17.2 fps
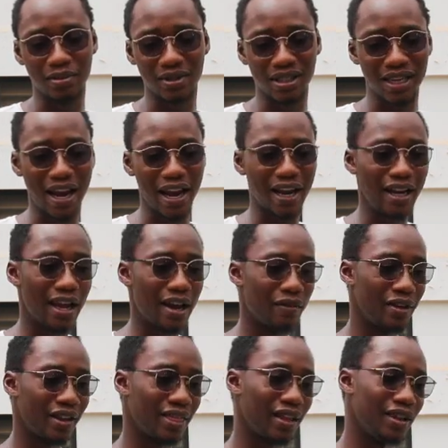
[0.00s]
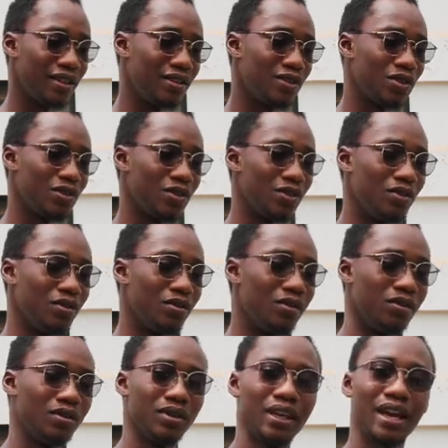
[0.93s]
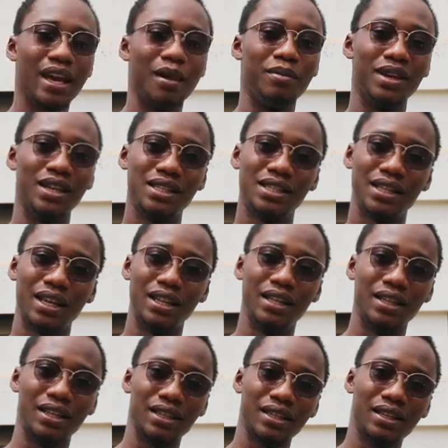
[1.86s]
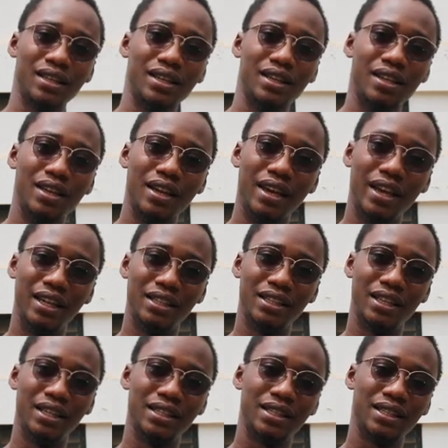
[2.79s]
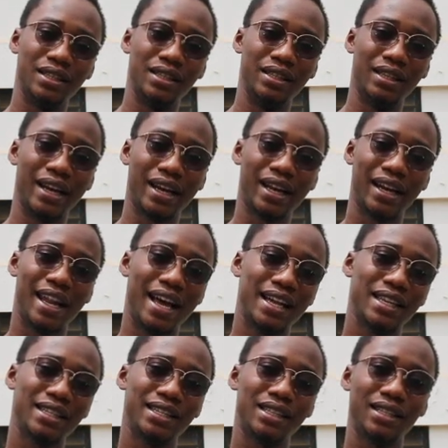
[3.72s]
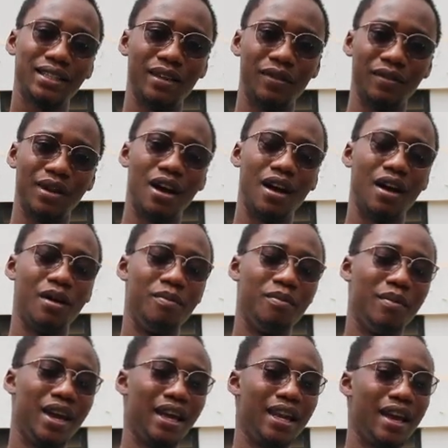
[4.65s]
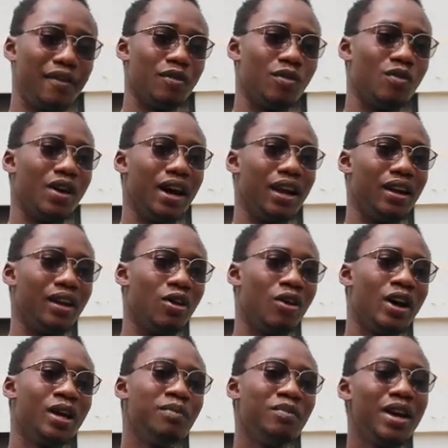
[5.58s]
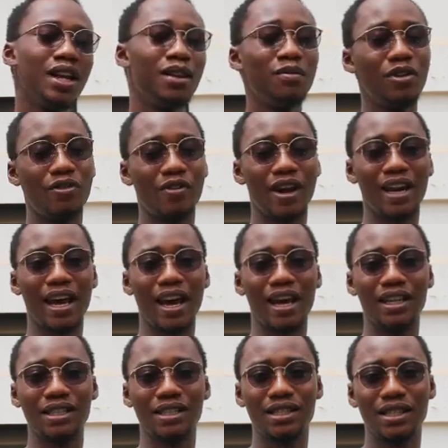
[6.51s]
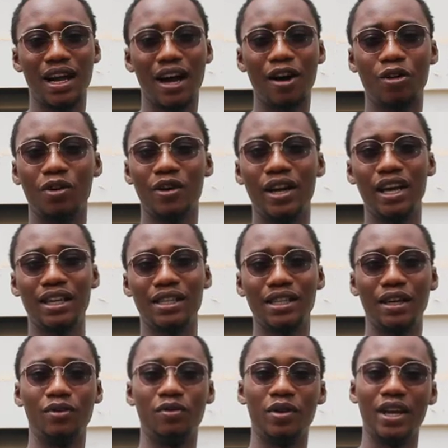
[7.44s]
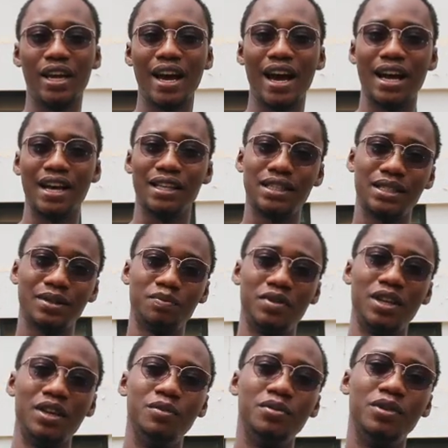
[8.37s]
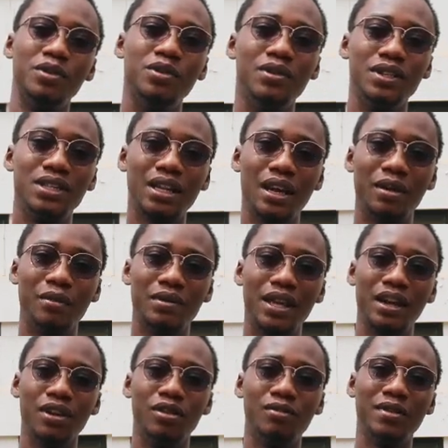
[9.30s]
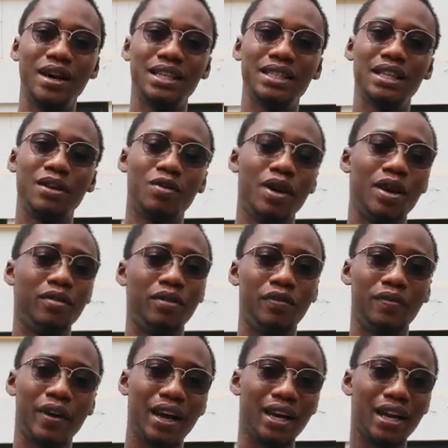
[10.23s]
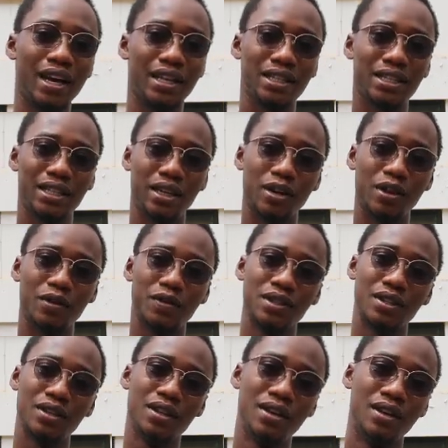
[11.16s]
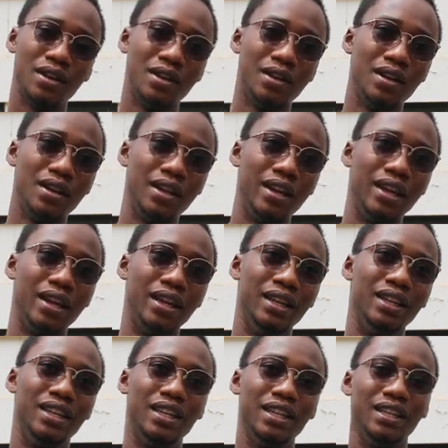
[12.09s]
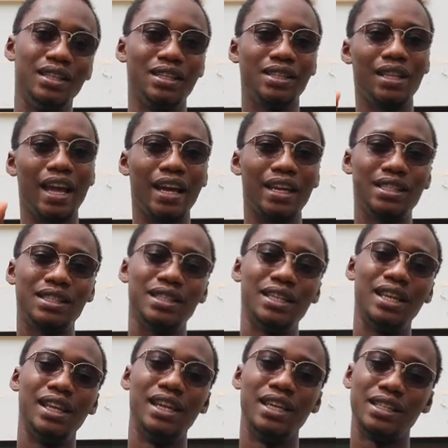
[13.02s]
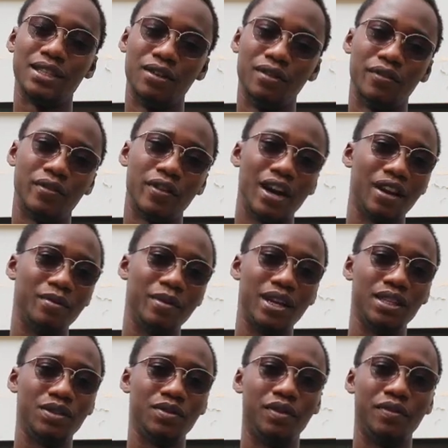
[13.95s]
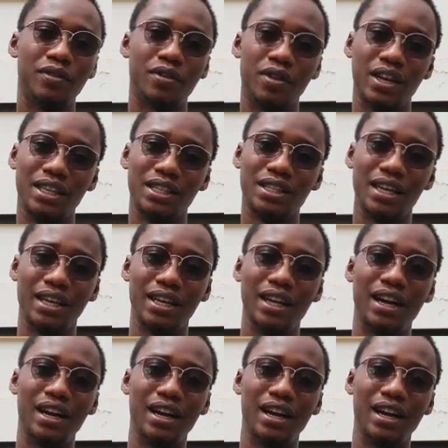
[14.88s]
tying everything to Kemet, and the class made everyone, or it made me realize how connected we are as people, that no matter where we find ourselves in these like silly little fragments we've created,